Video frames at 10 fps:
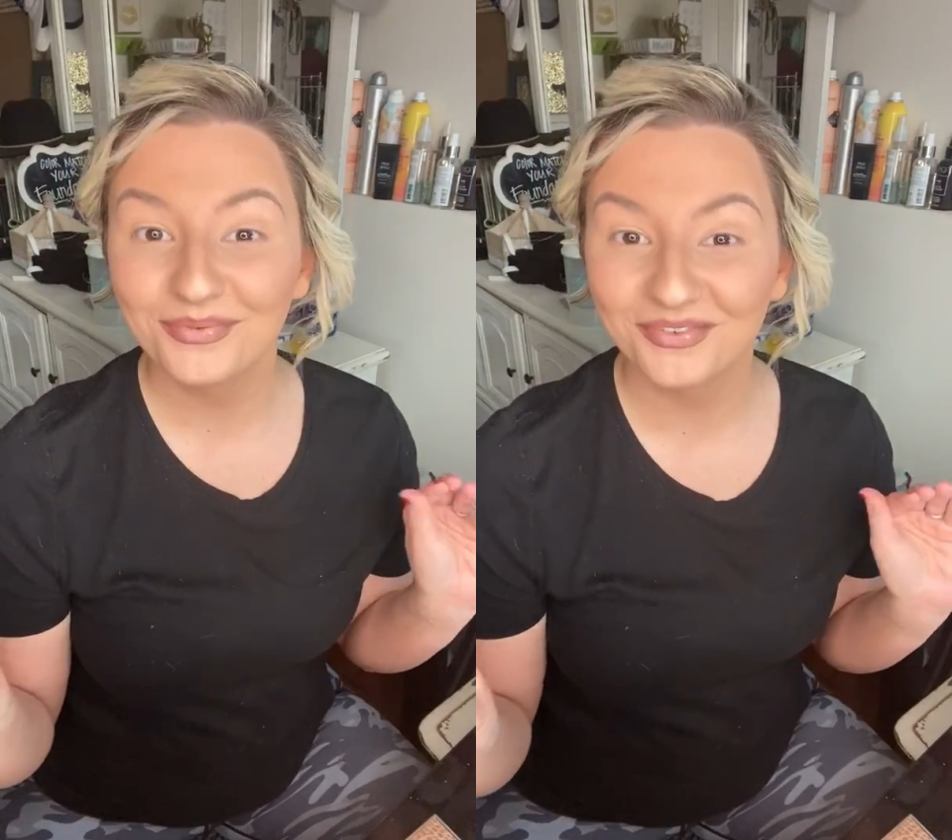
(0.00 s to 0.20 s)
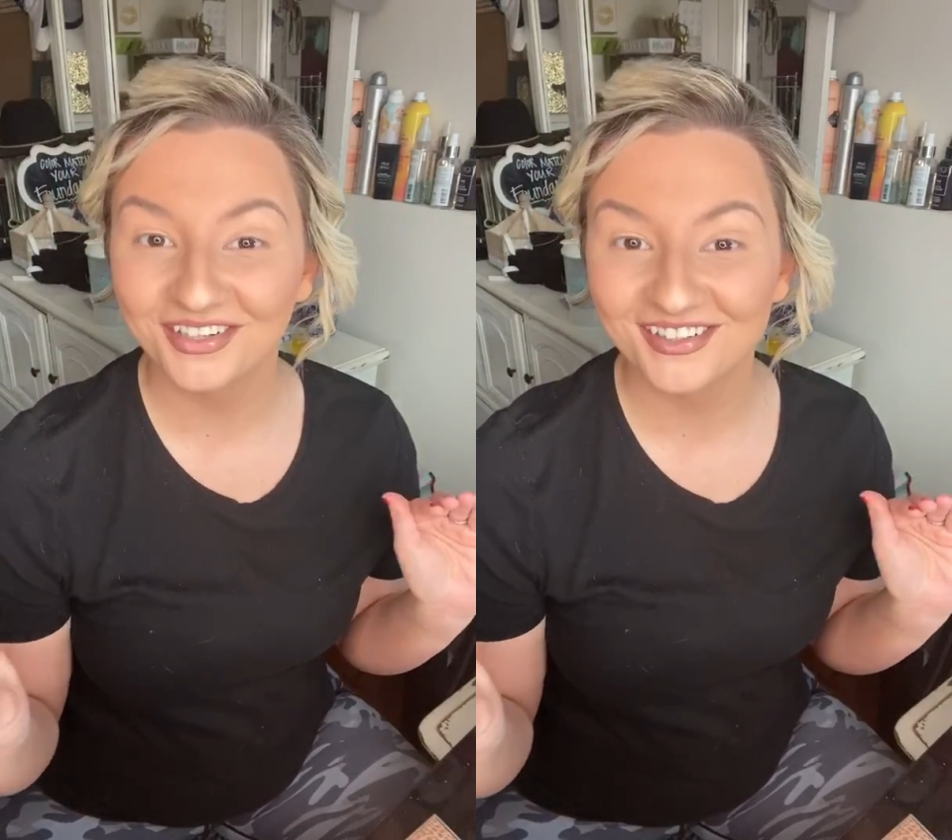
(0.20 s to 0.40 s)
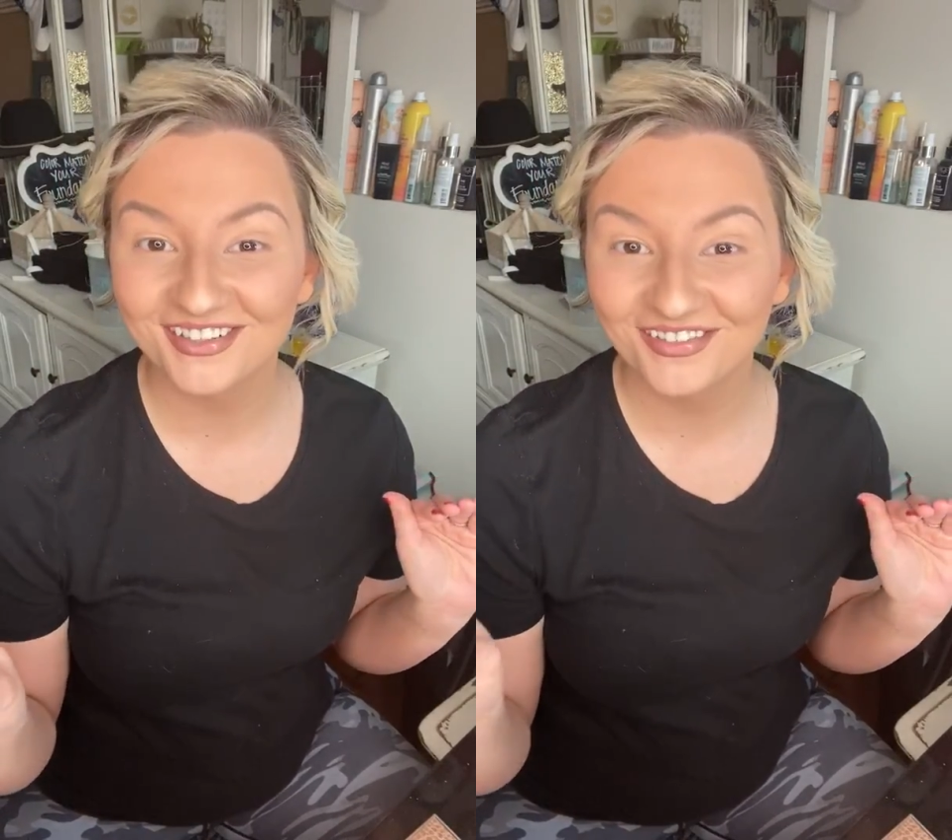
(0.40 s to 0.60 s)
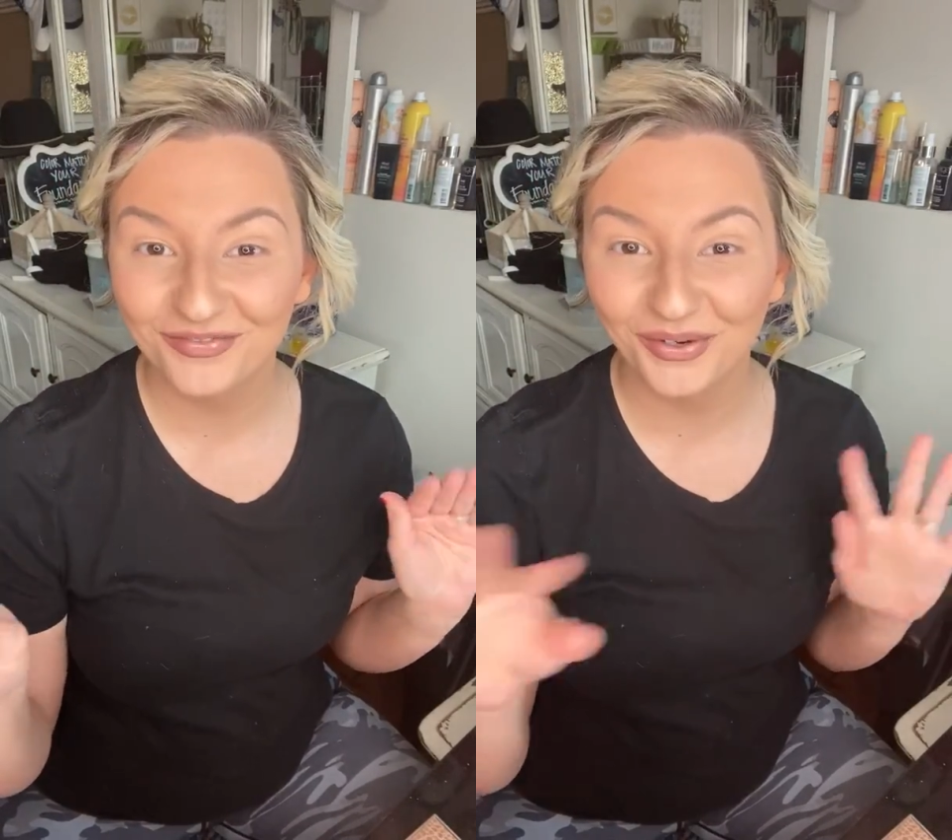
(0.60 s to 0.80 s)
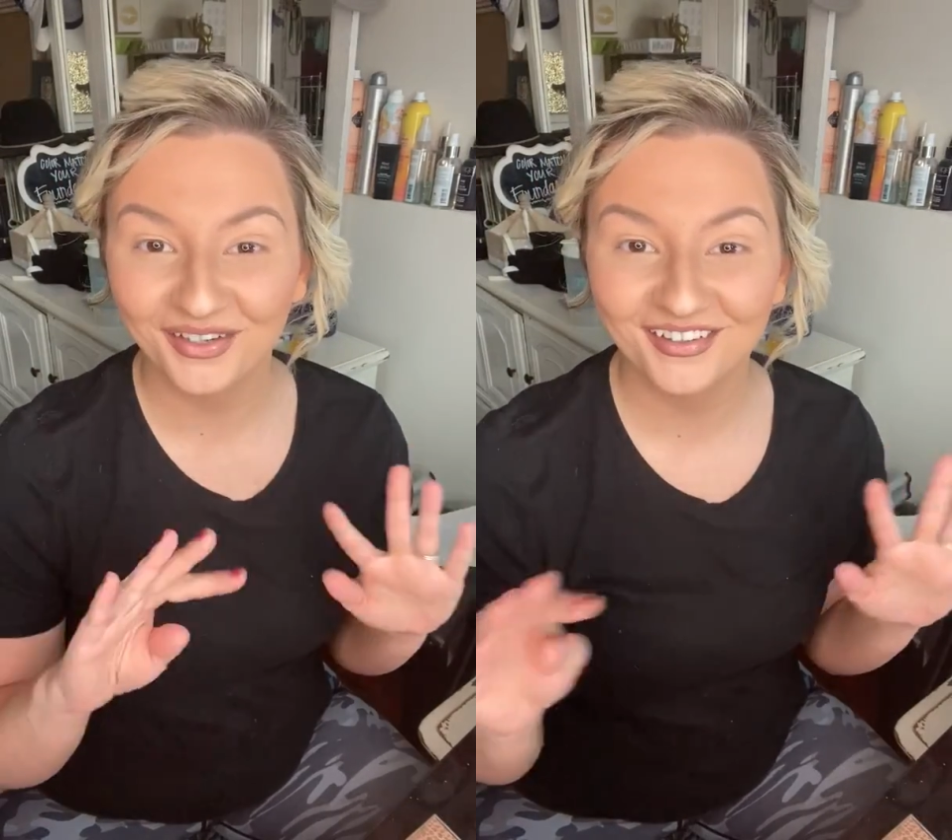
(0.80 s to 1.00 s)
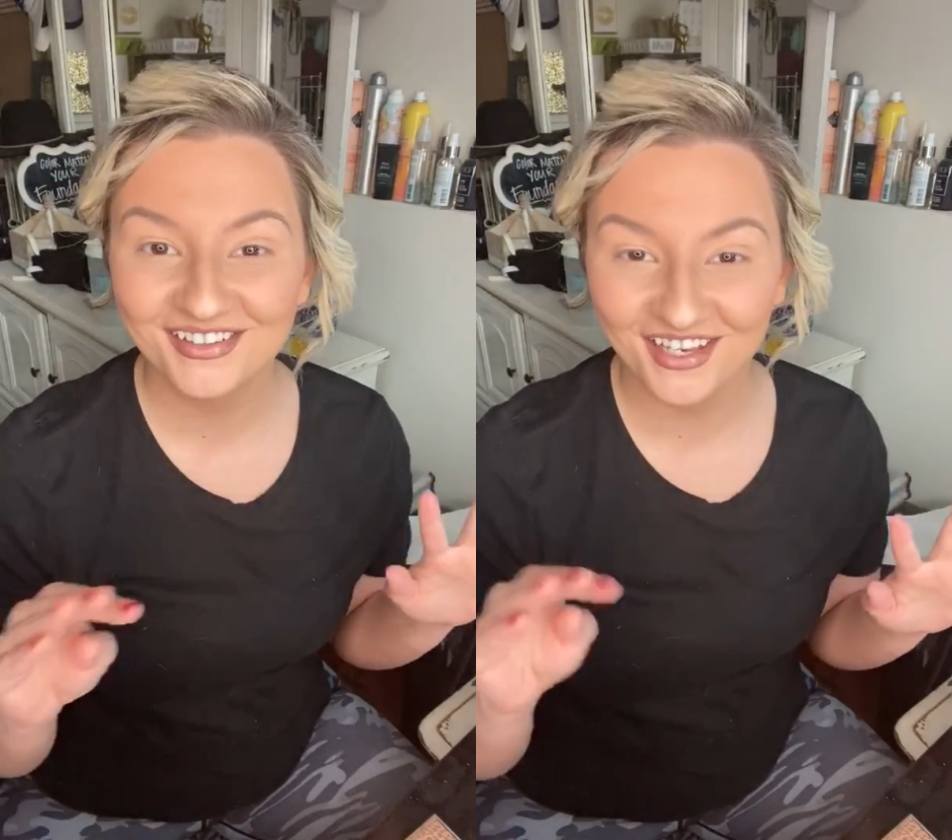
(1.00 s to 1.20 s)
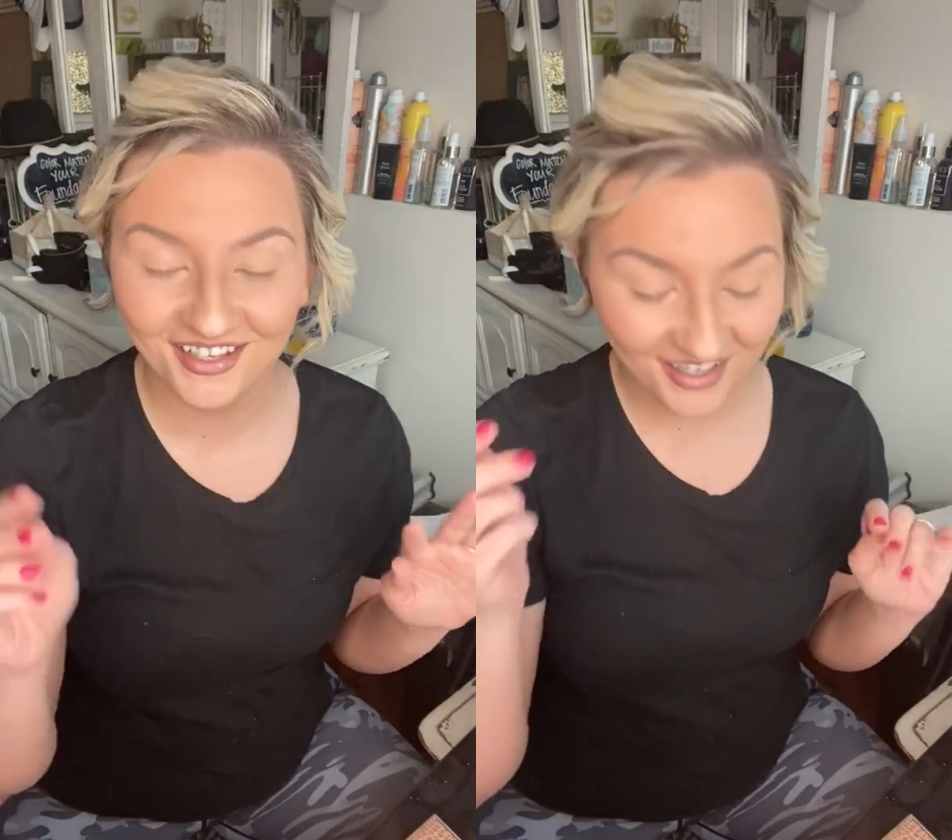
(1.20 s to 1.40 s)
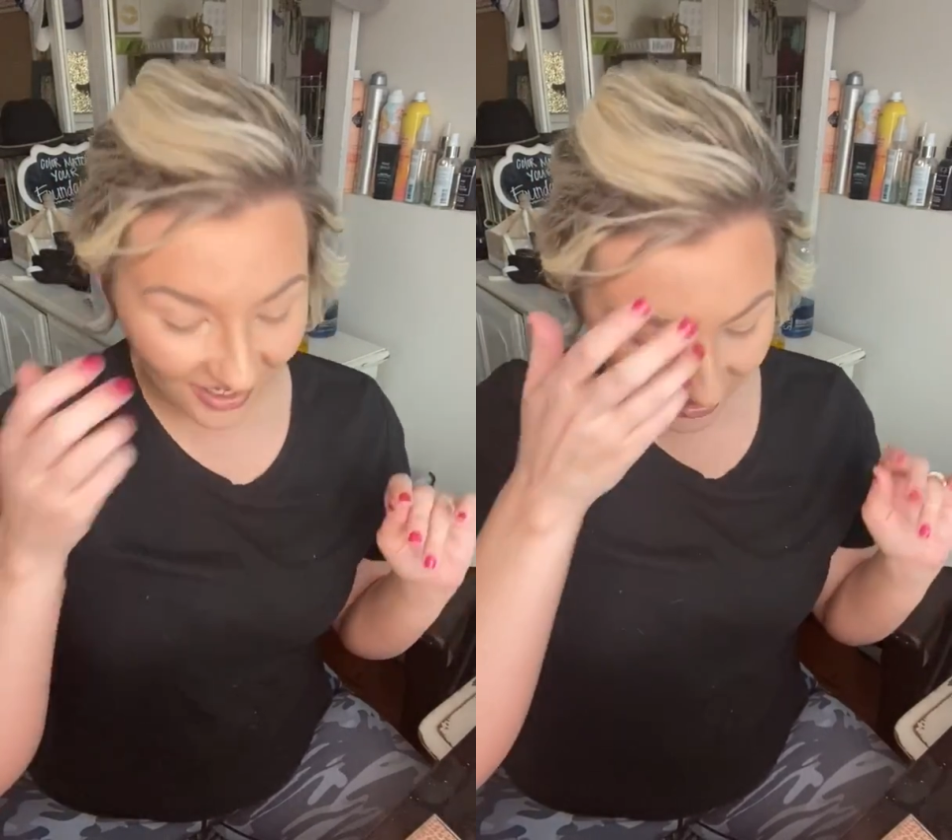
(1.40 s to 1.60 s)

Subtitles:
for your skin.